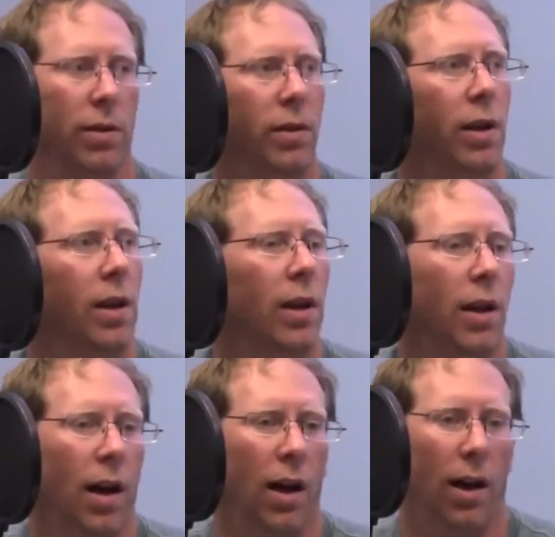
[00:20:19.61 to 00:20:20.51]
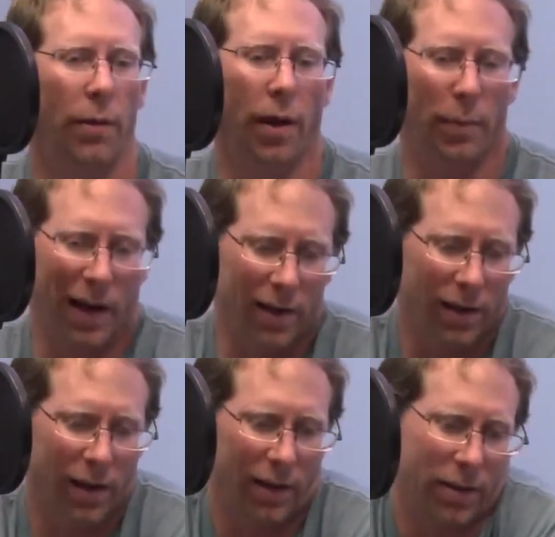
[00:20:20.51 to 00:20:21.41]
And, but I'd
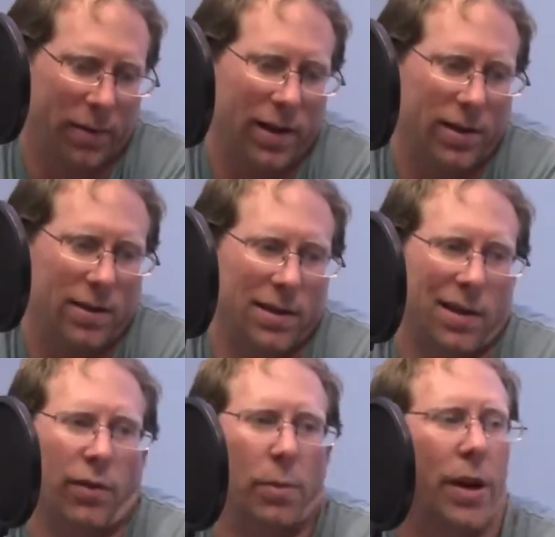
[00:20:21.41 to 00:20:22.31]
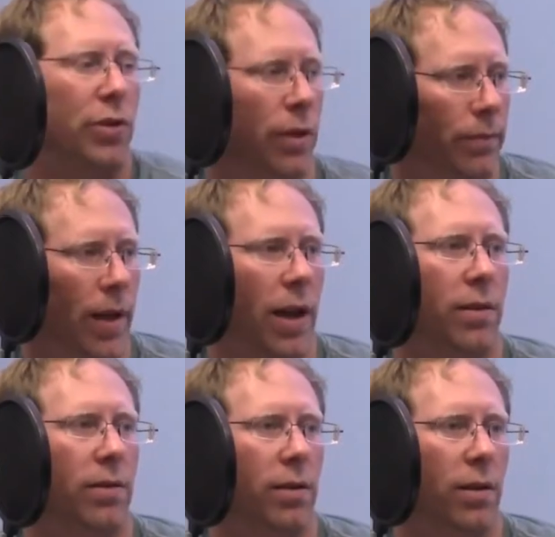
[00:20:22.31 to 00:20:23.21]
look at, it's information
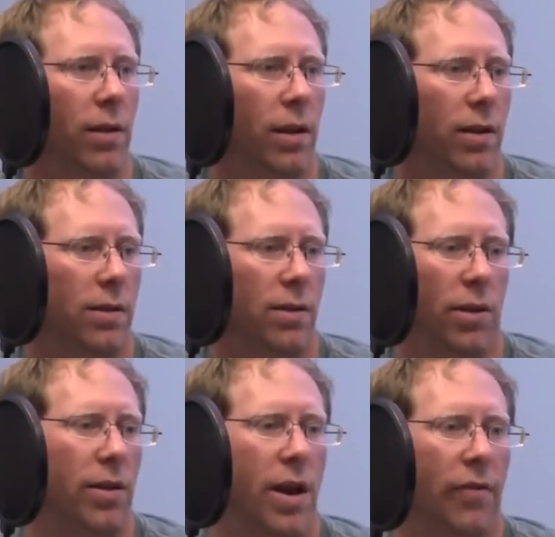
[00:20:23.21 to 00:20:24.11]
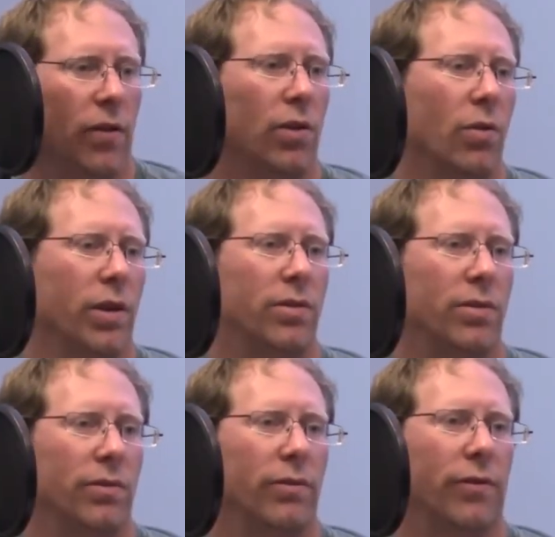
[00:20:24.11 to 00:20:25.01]
and you're never going
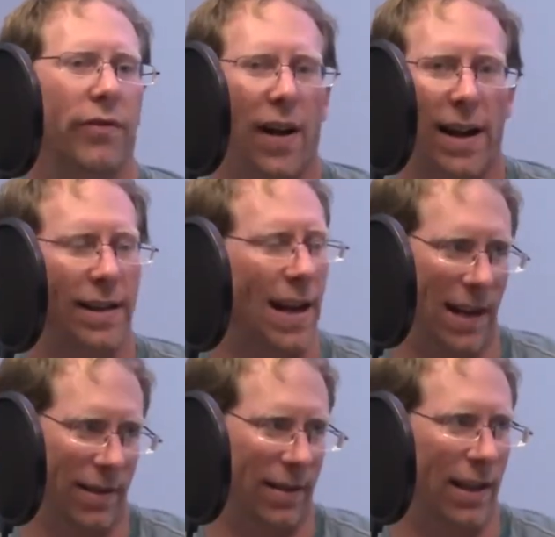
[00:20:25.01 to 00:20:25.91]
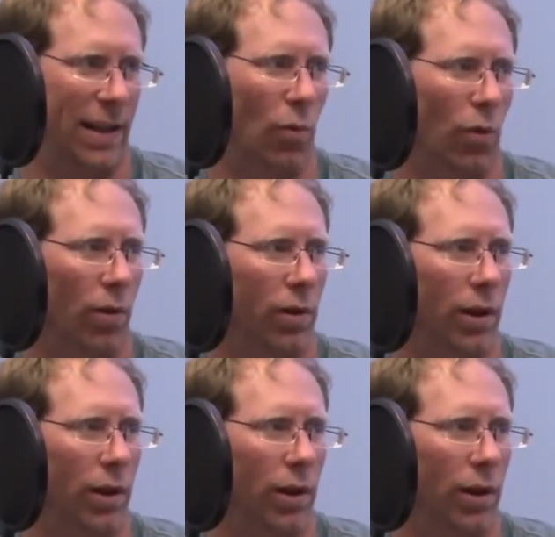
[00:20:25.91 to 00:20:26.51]
to fight that anymore.